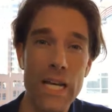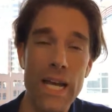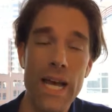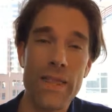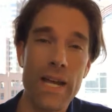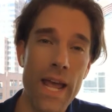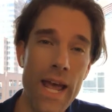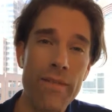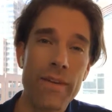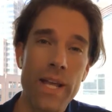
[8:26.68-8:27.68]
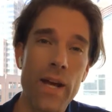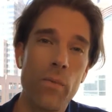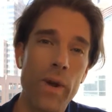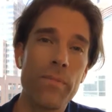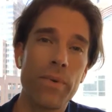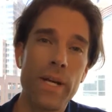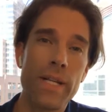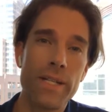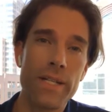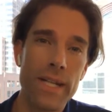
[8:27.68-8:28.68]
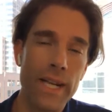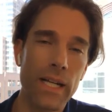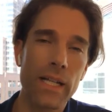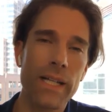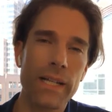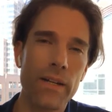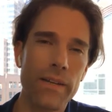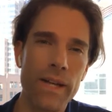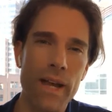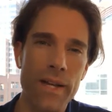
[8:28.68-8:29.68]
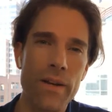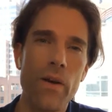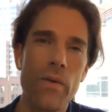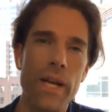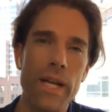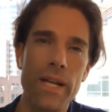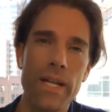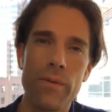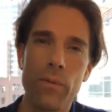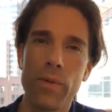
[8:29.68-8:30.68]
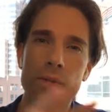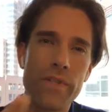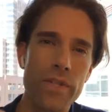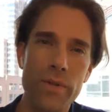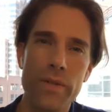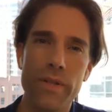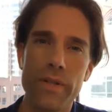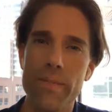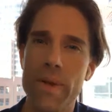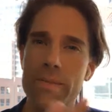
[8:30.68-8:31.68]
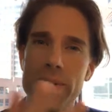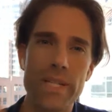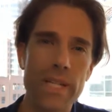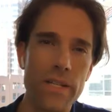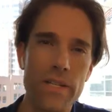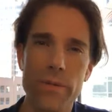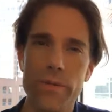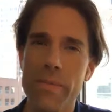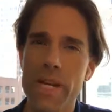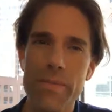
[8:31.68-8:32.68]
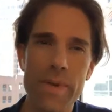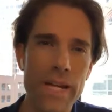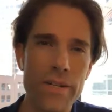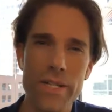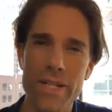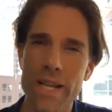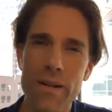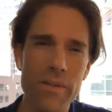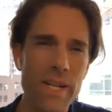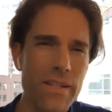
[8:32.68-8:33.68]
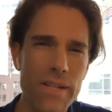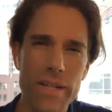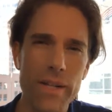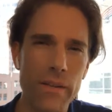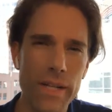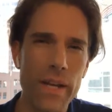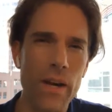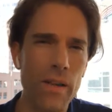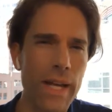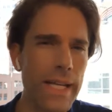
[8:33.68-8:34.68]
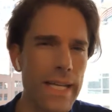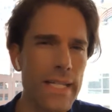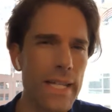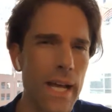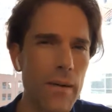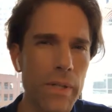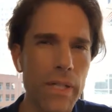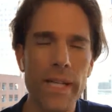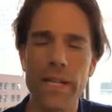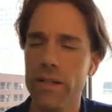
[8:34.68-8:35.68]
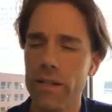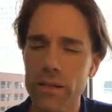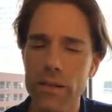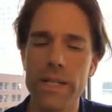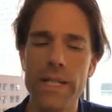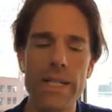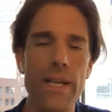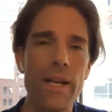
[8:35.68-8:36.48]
and then having that web presence, they can click there. And I know that in the world of social, they might be seeing social media pages and they don't necessarily know, like, is that really current? Is it?